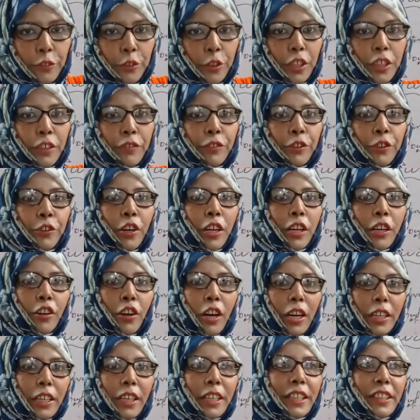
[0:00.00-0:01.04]
So if you are
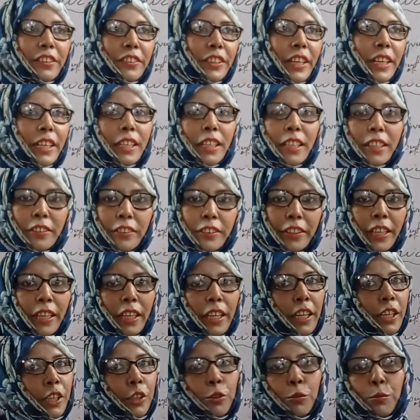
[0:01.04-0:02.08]
not understanding his
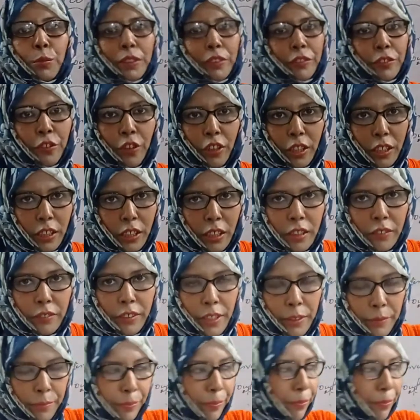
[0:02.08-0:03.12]
thinking, you must not love him.